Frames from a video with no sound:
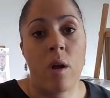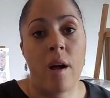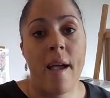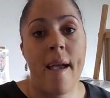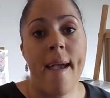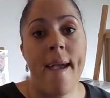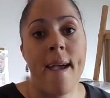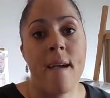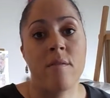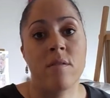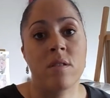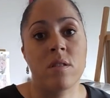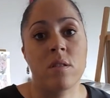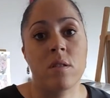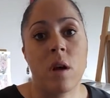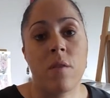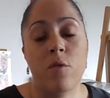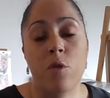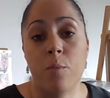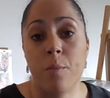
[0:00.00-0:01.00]
like hair and
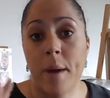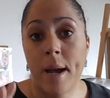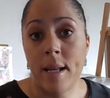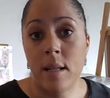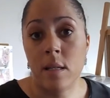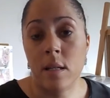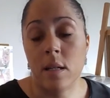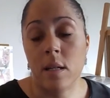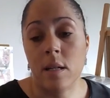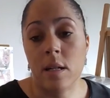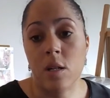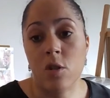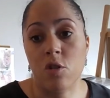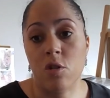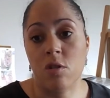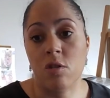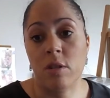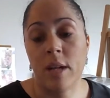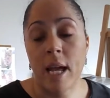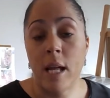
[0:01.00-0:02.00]
stuff. You're basically
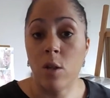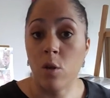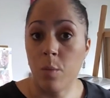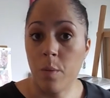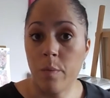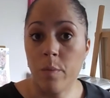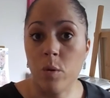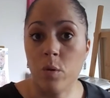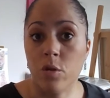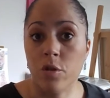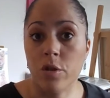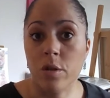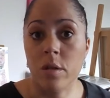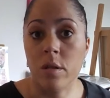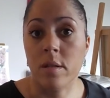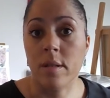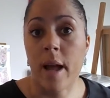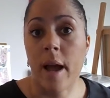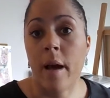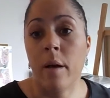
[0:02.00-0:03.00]
just getting your
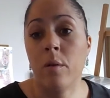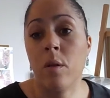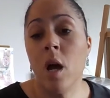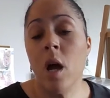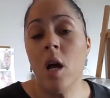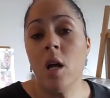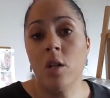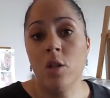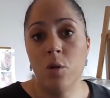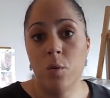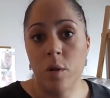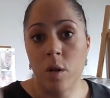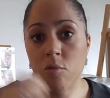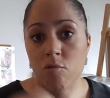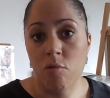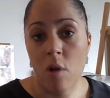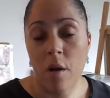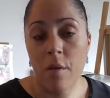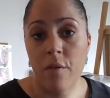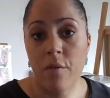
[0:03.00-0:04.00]
proportions down, doing a
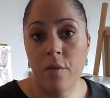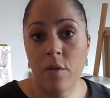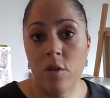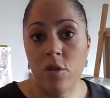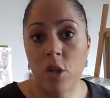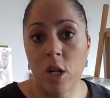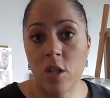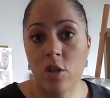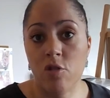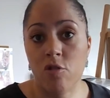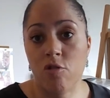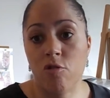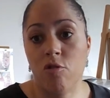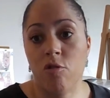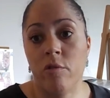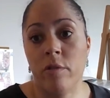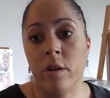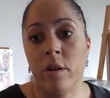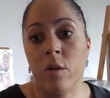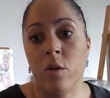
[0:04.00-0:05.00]
rough gesture
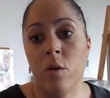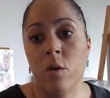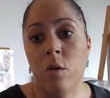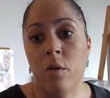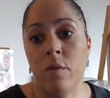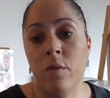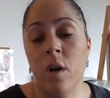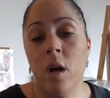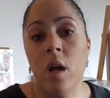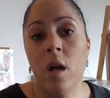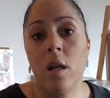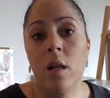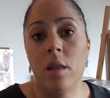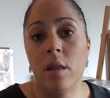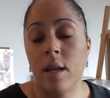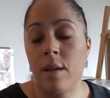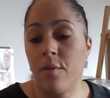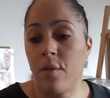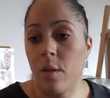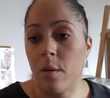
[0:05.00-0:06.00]
drawing of
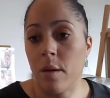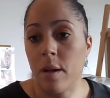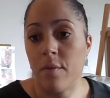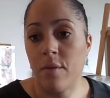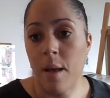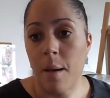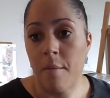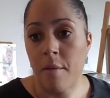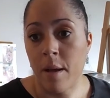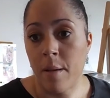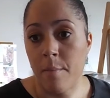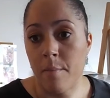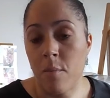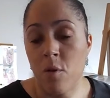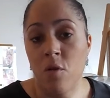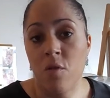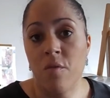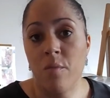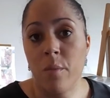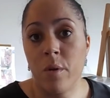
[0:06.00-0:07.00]
either if they're in
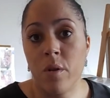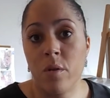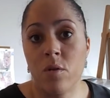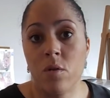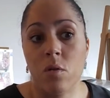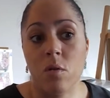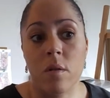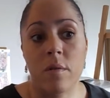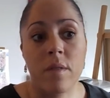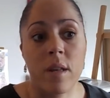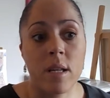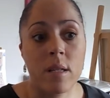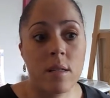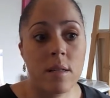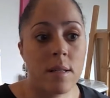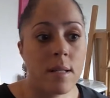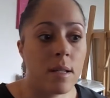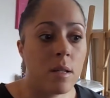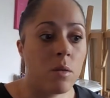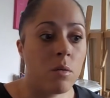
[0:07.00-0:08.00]
movement or if they're
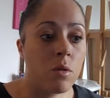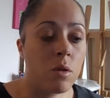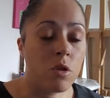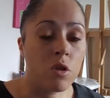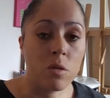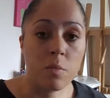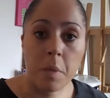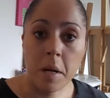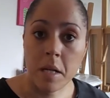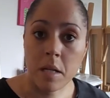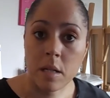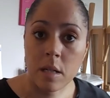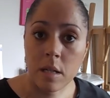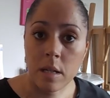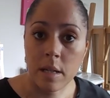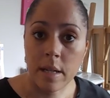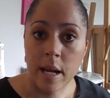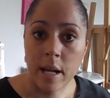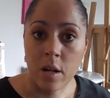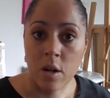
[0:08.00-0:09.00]
still. You're just
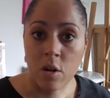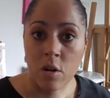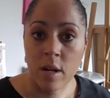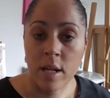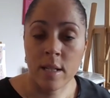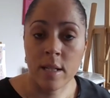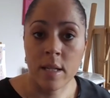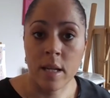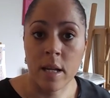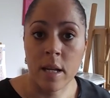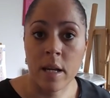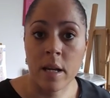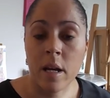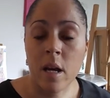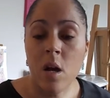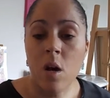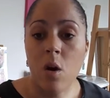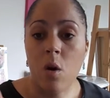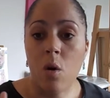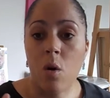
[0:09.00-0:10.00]
basically getting an idea
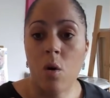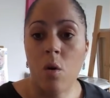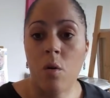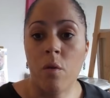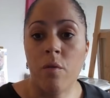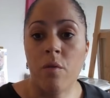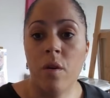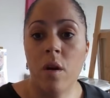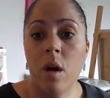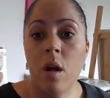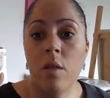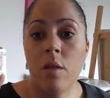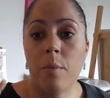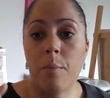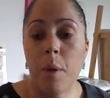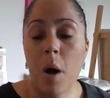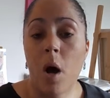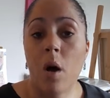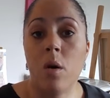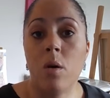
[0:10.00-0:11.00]
of the
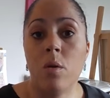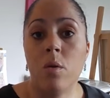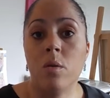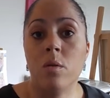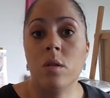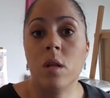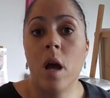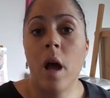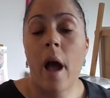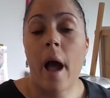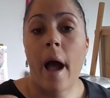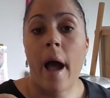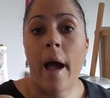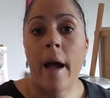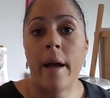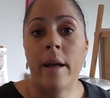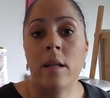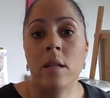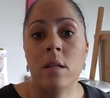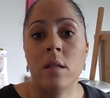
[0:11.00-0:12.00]
pose
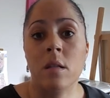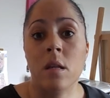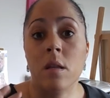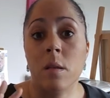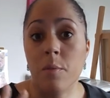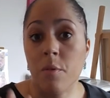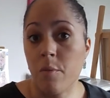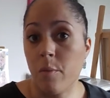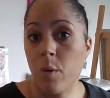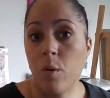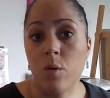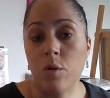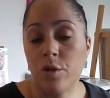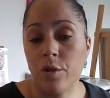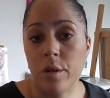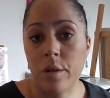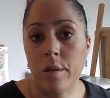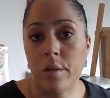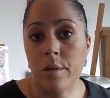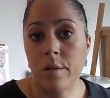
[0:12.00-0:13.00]
and the
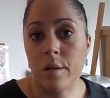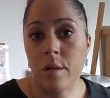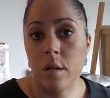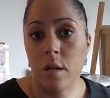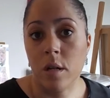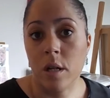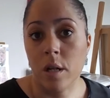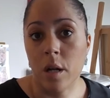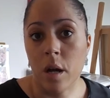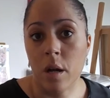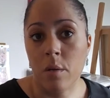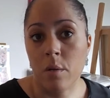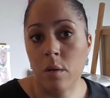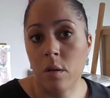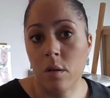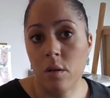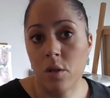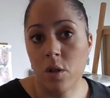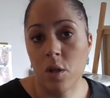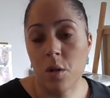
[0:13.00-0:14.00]
proportions,
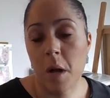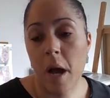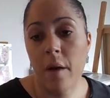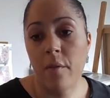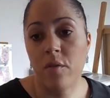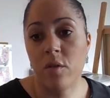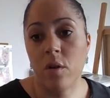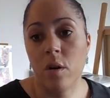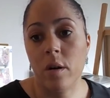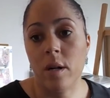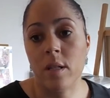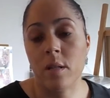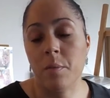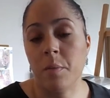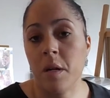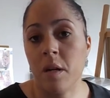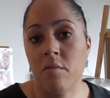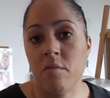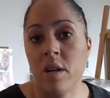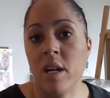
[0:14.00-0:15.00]
so you have to kind of
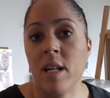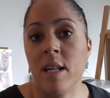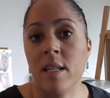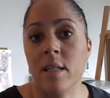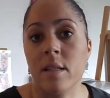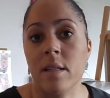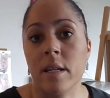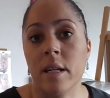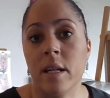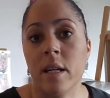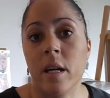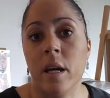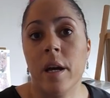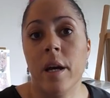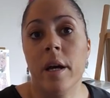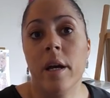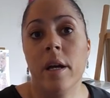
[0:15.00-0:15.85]
be realistic,